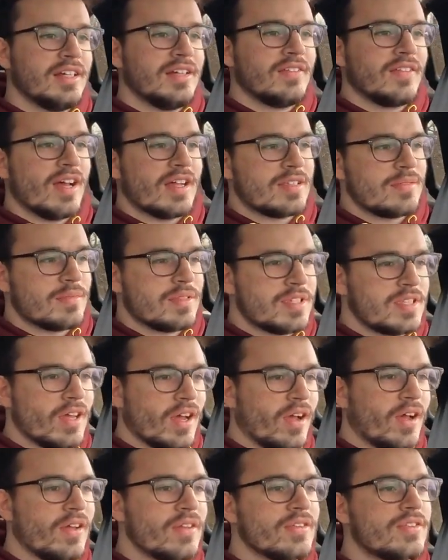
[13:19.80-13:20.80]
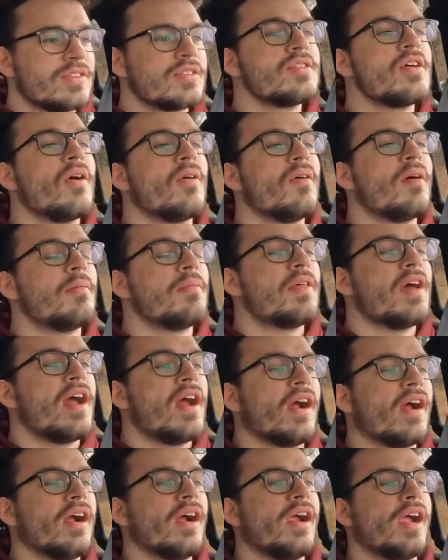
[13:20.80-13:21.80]
got some stuck on snow up
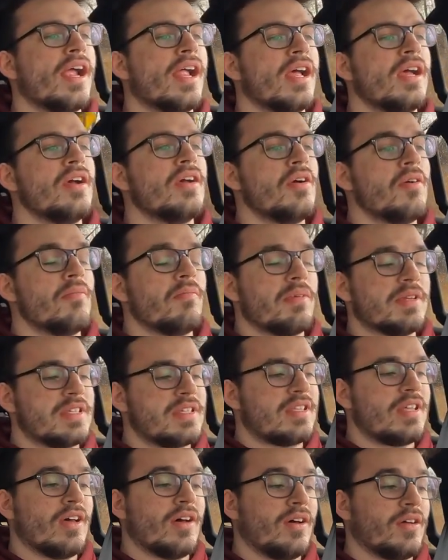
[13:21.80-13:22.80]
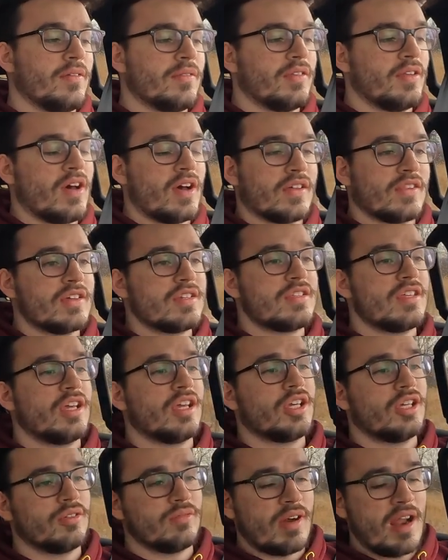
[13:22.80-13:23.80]
there. But still, look, this thing
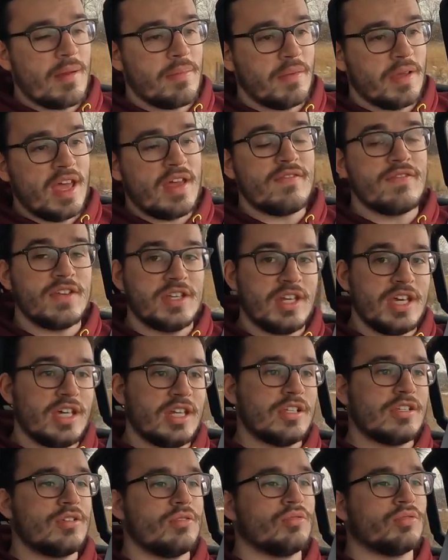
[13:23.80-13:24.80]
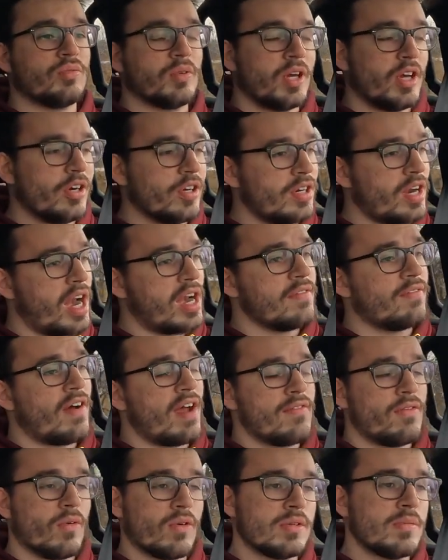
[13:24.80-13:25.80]
can rip if you needed to.
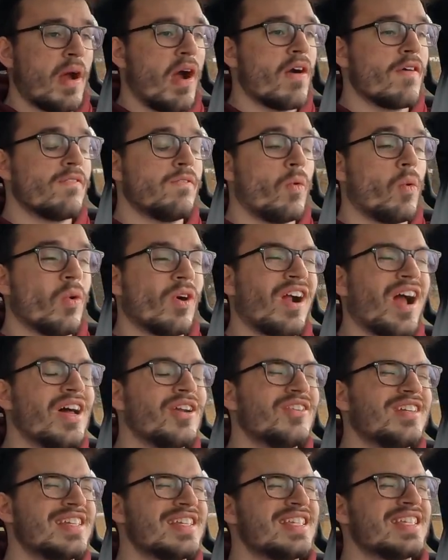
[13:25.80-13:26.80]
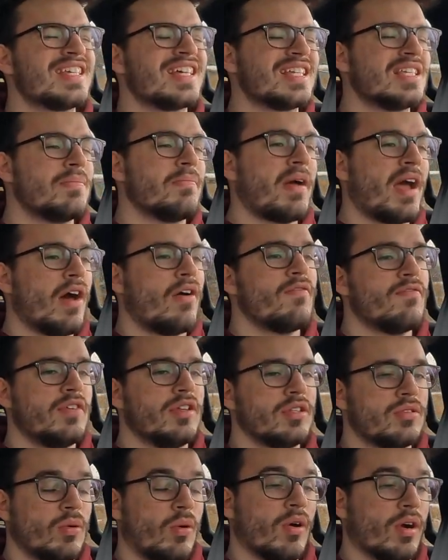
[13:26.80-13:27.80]
395 horsepower, 406 pound-feet
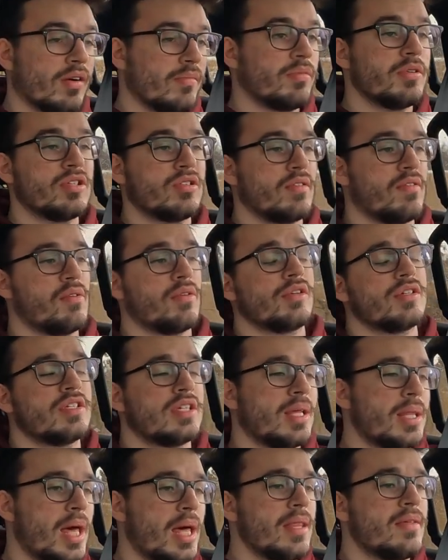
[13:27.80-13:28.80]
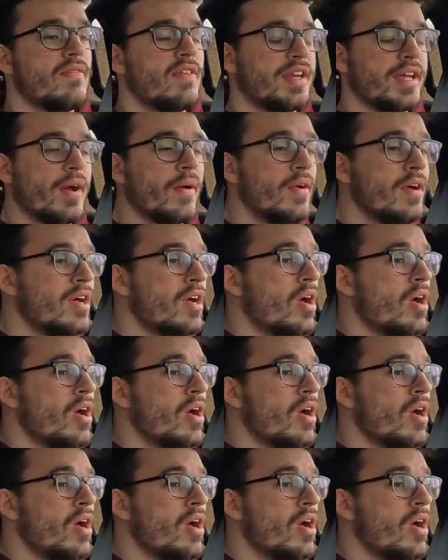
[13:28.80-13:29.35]
of torque. I'm pretty sure I've already said that in the video.